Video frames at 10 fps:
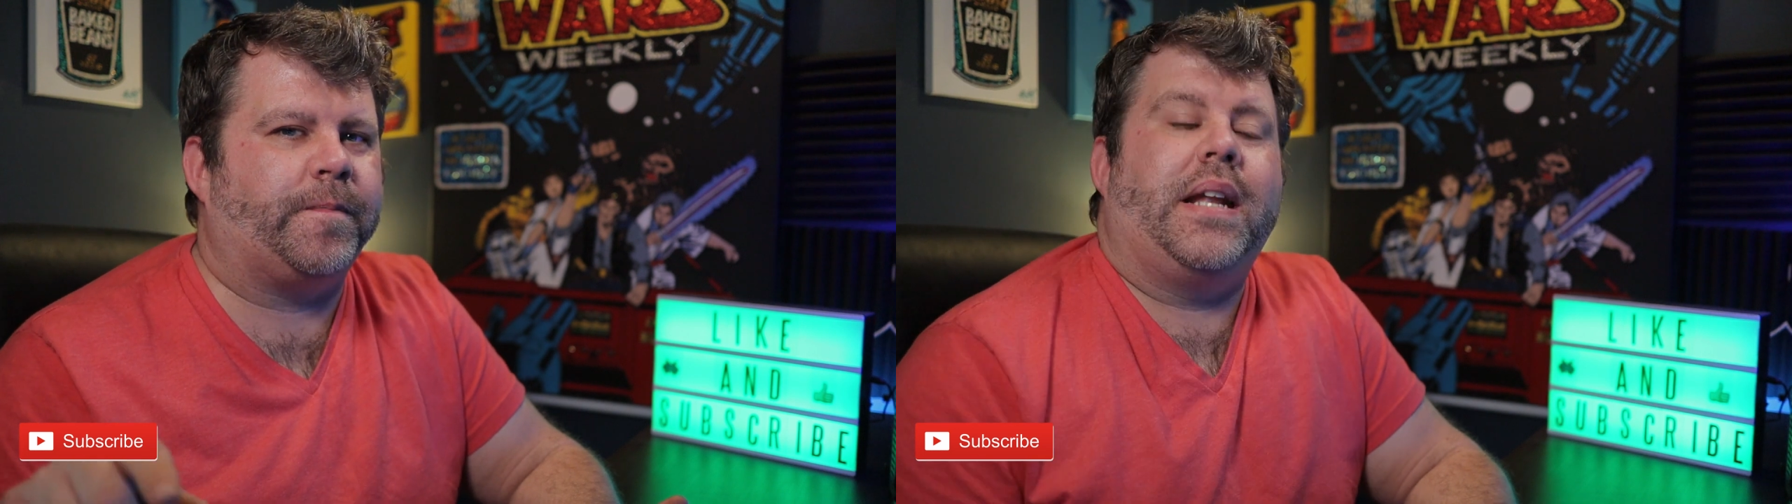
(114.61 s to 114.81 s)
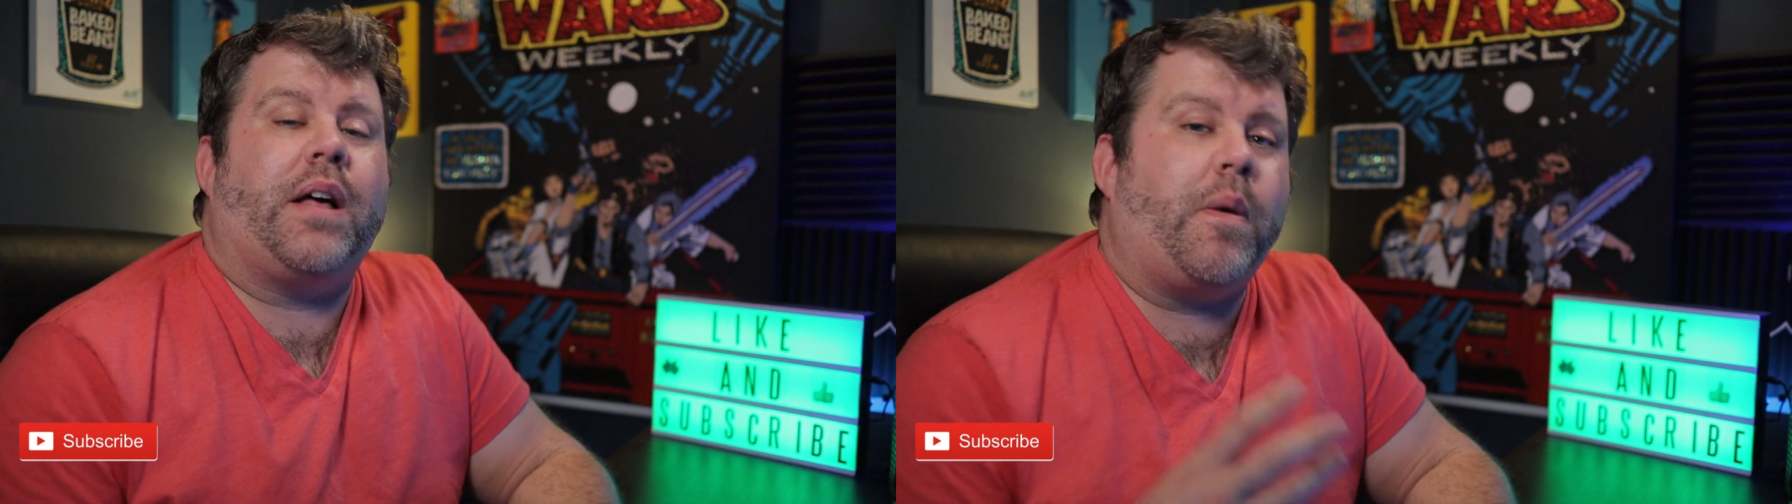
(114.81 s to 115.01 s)

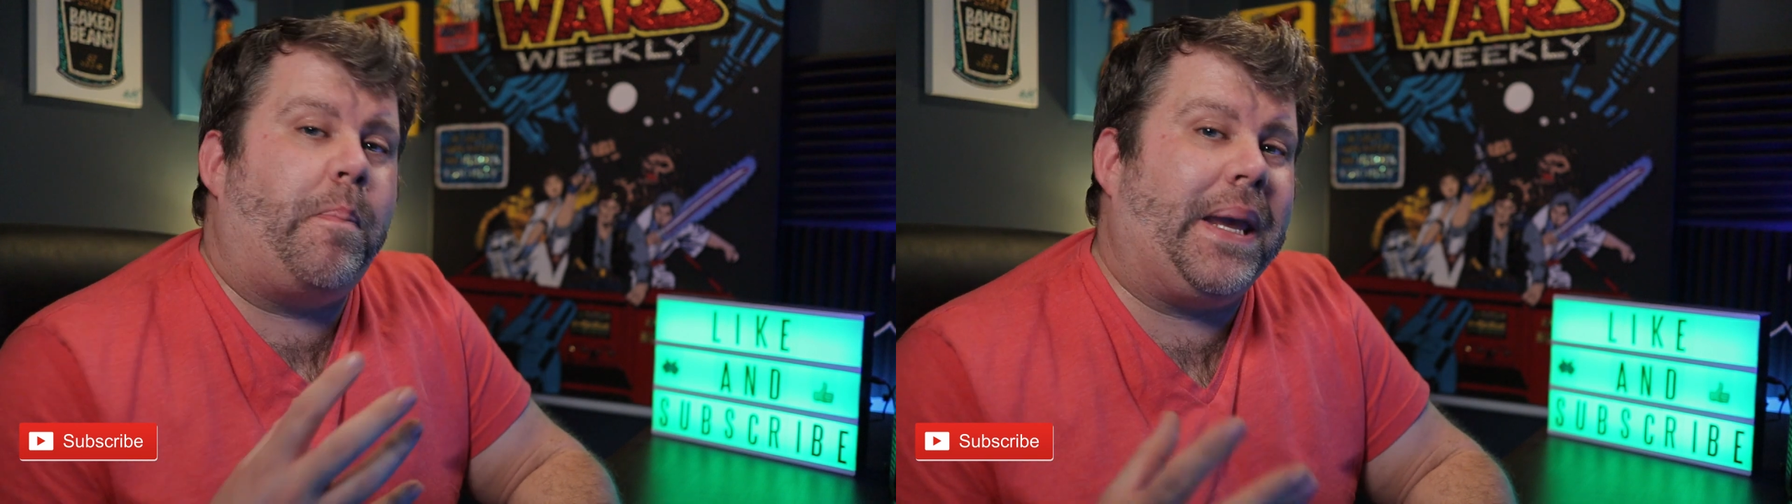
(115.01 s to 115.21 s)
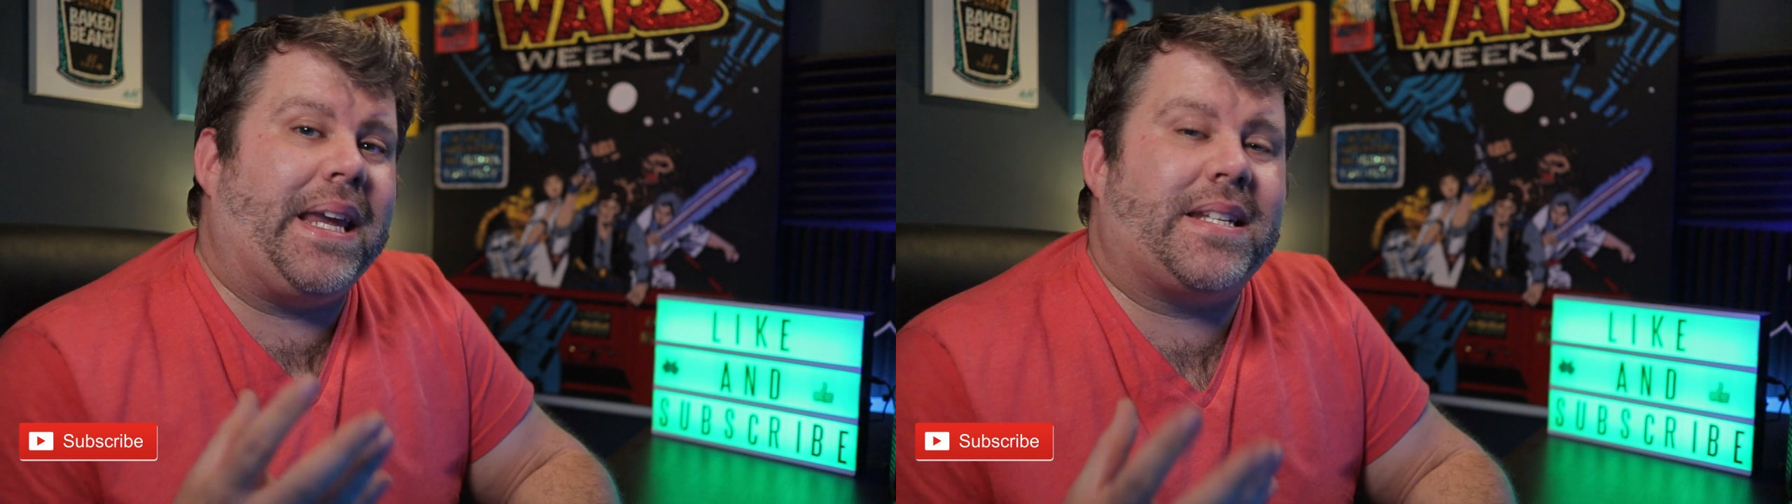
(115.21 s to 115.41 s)
Now, the
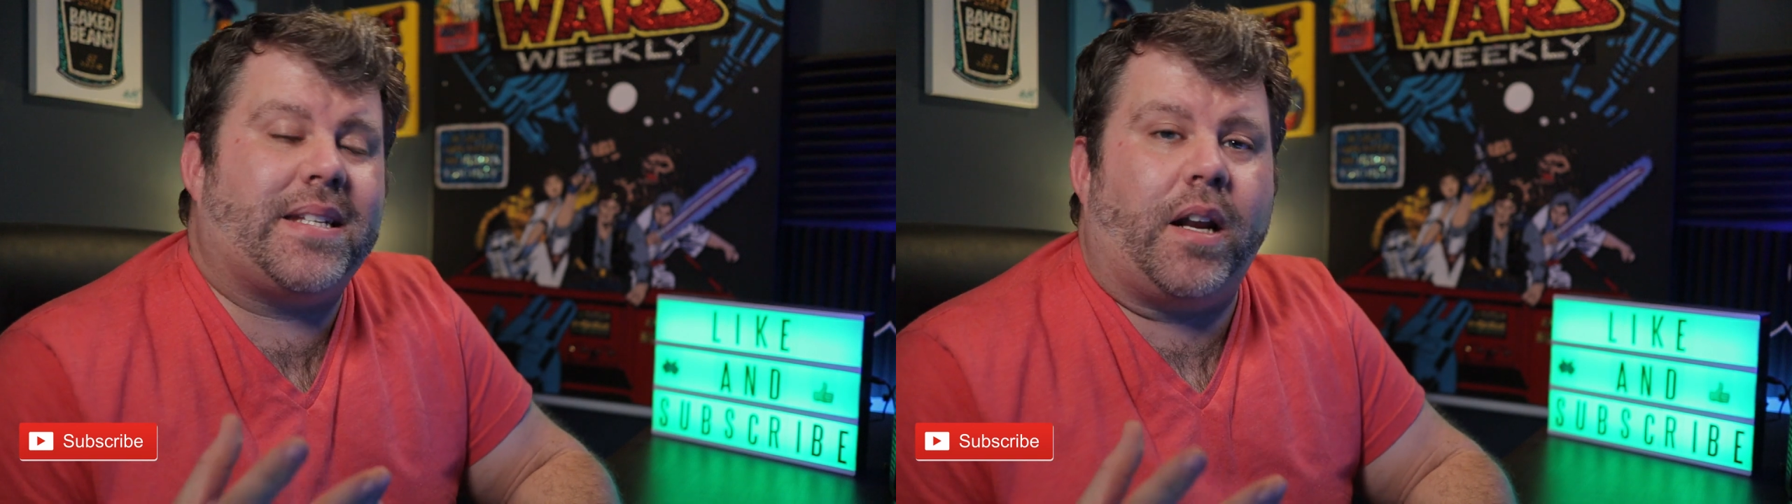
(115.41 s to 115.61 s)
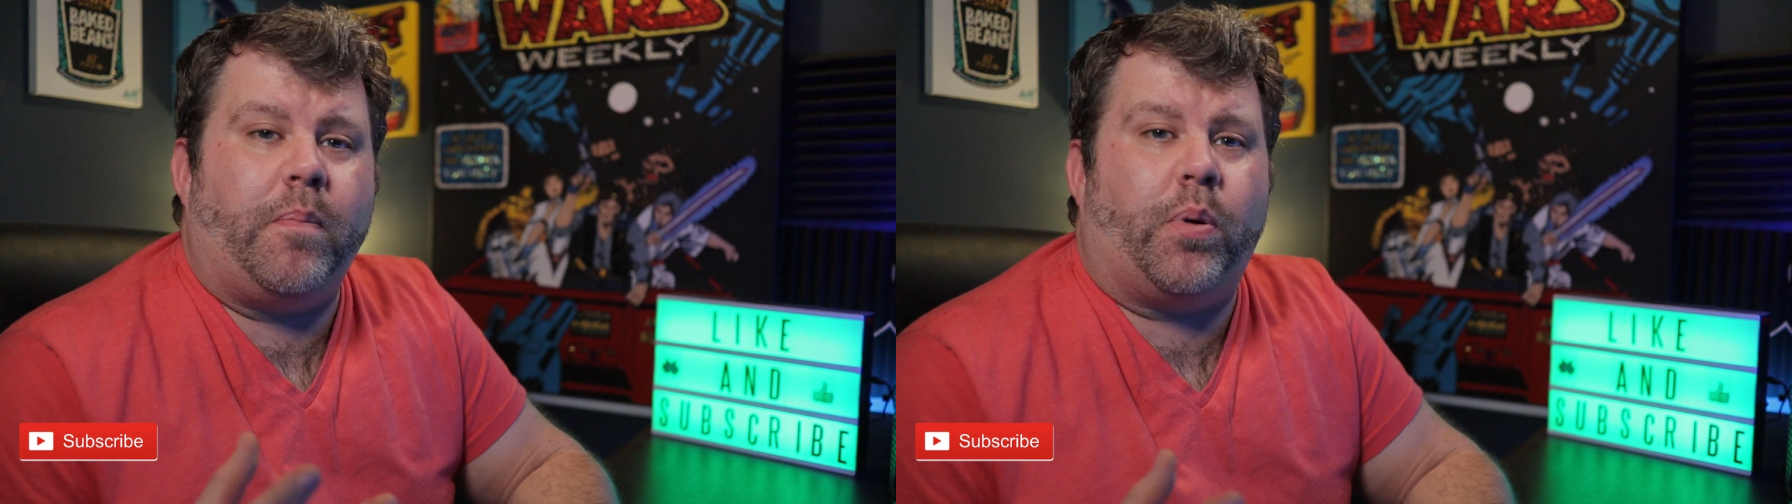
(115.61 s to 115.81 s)
biggest selling